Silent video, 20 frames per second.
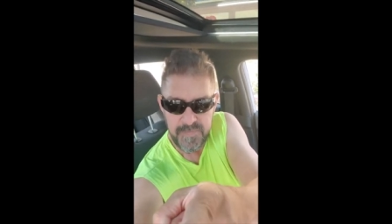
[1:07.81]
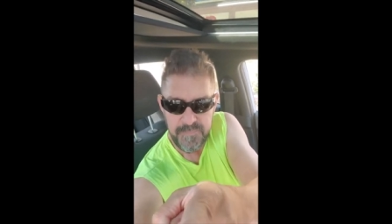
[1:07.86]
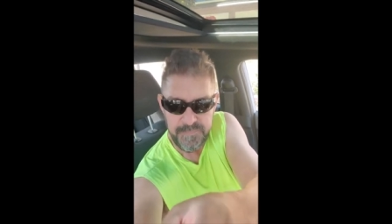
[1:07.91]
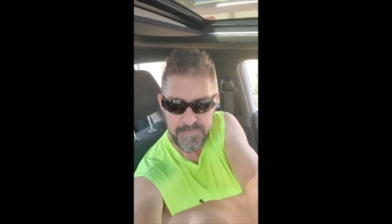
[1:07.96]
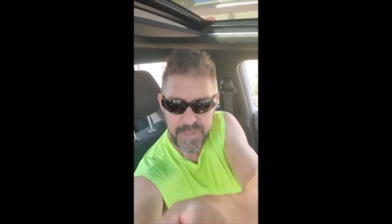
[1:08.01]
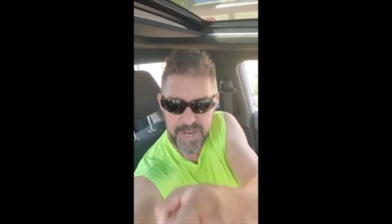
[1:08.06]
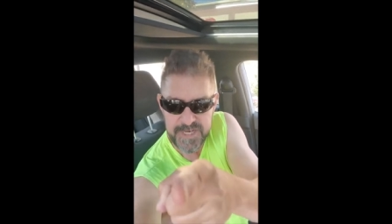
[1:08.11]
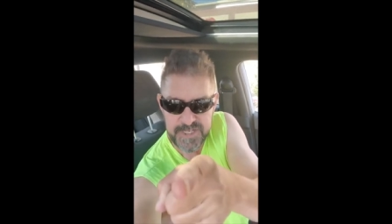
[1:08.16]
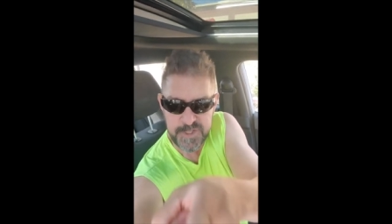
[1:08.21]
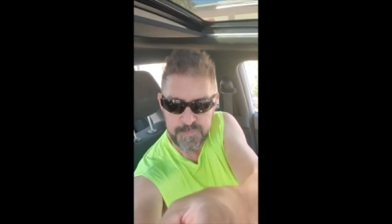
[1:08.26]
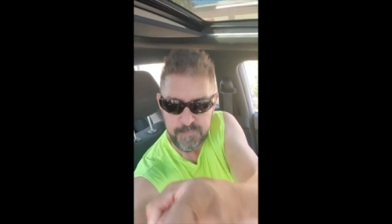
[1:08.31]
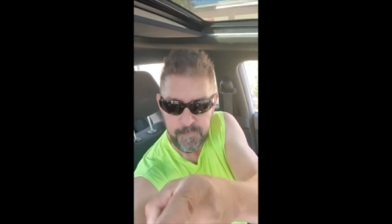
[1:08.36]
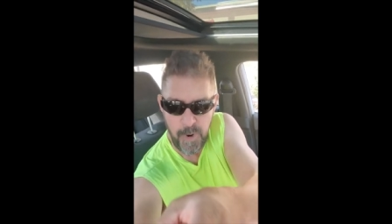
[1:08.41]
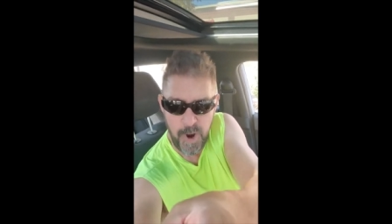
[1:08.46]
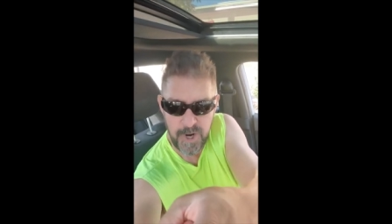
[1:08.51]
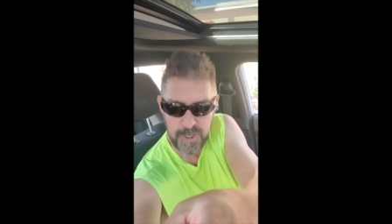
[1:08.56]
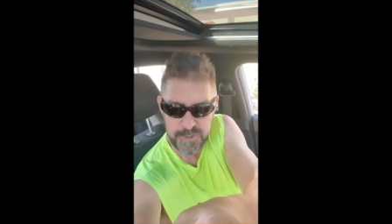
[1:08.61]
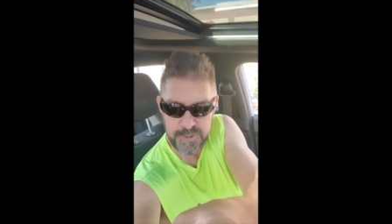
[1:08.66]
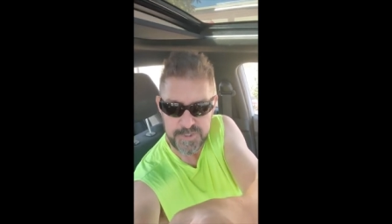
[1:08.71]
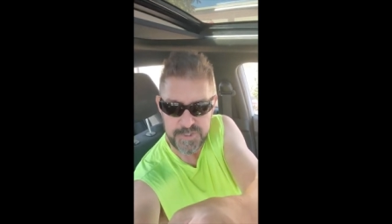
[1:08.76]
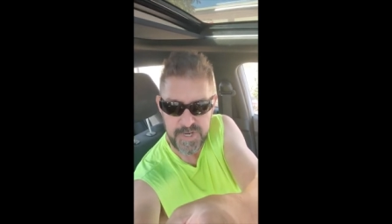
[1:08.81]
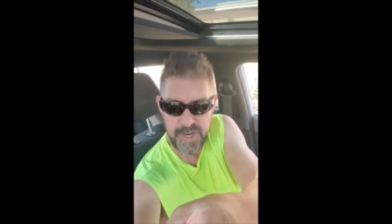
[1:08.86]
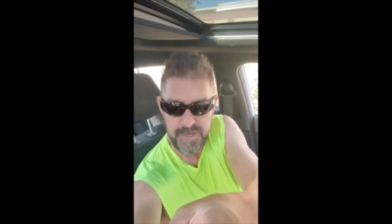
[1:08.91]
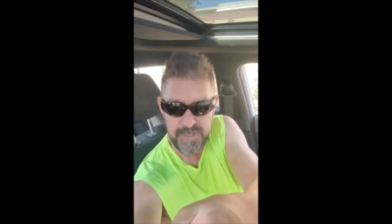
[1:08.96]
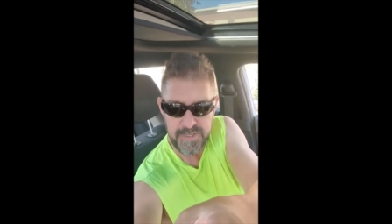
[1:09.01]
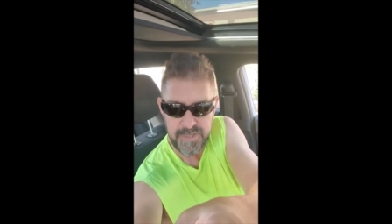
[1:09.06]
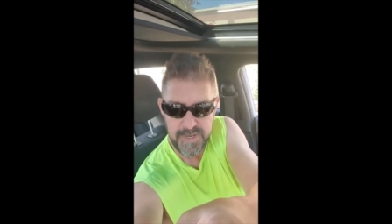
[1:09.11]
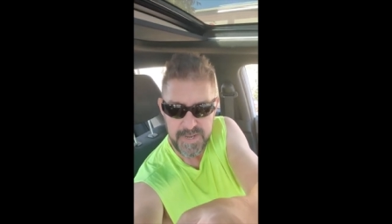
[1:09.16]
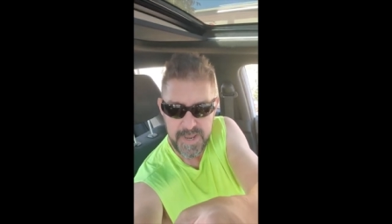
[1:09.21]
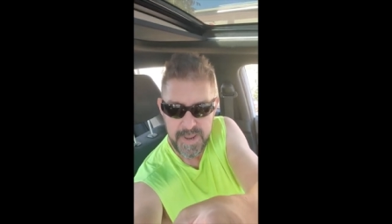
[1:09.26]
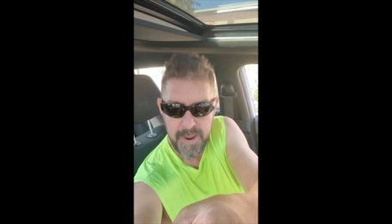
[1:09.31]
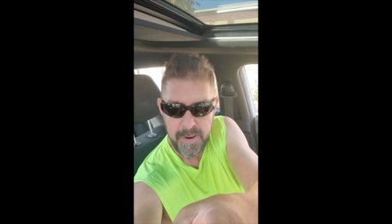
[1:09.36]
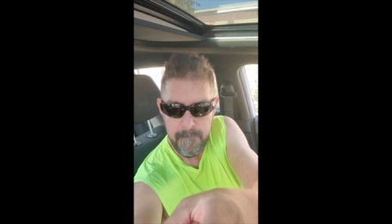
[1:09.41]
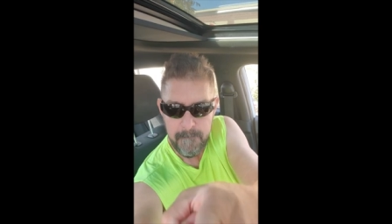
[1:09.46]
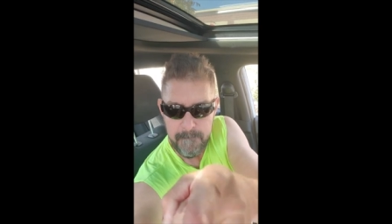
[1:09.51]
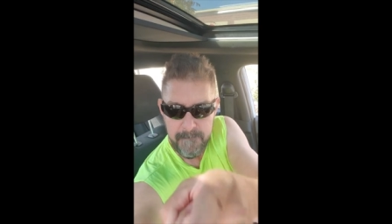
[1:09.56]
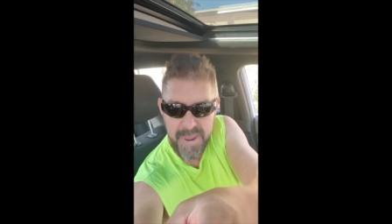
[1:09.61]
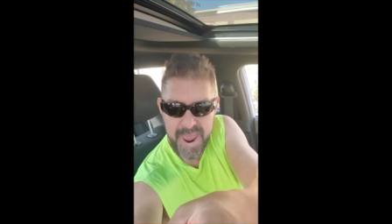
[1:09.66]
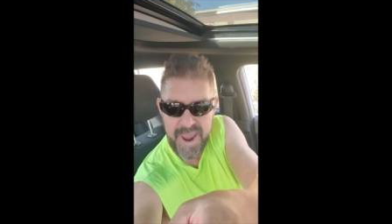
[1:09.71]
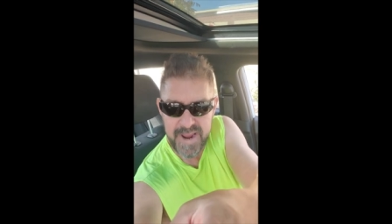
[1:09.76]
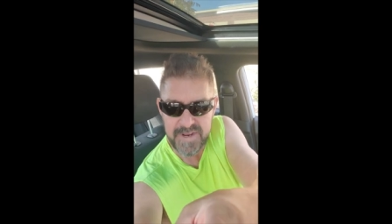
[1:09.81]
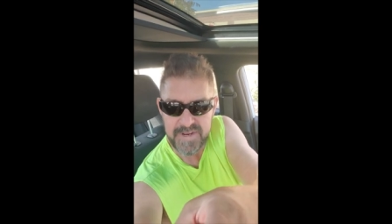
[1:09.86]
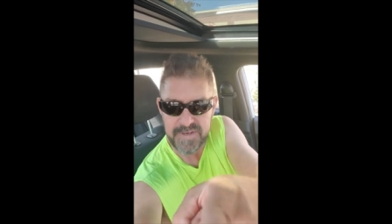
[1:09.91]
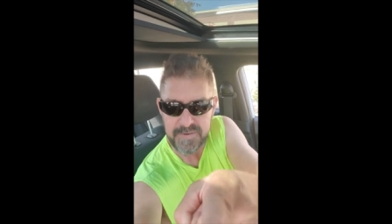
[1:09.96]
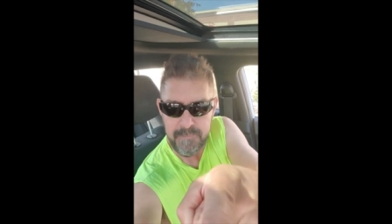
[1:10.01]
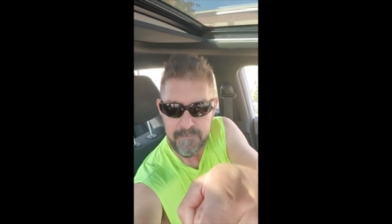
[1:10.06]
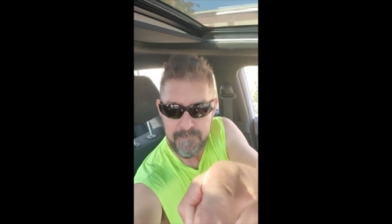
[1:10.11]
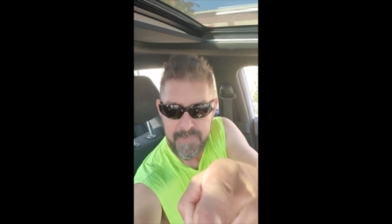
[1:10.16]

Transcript: this person make,